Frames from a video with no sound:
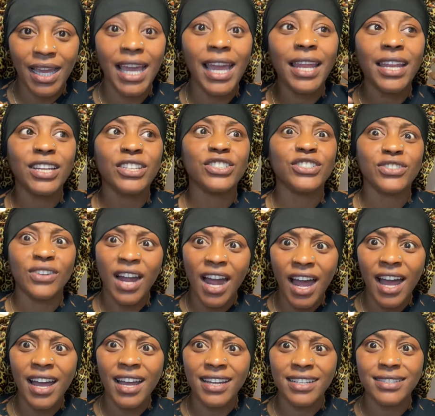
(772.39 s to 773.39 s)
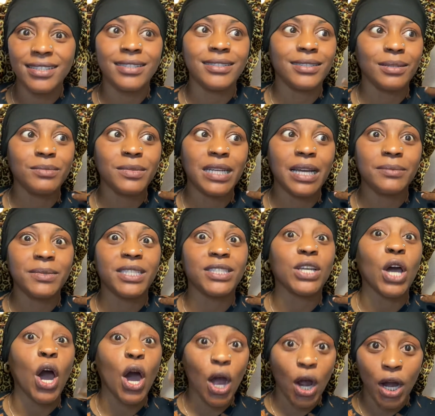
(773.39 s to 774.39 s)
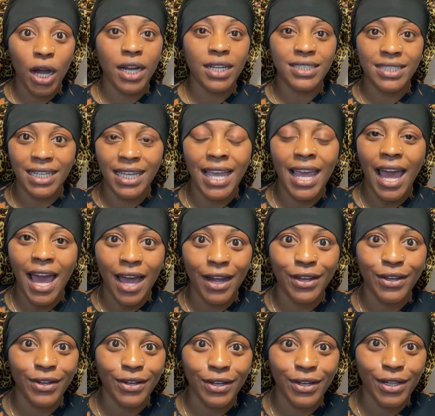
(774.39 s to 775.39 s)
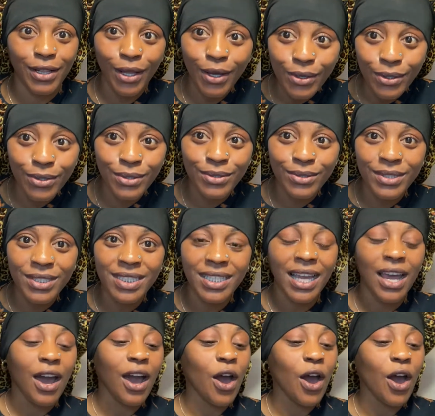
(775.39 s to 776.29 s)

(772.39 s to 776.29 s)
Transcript: and it dries, and sometimes it's hard to get out of your clothes,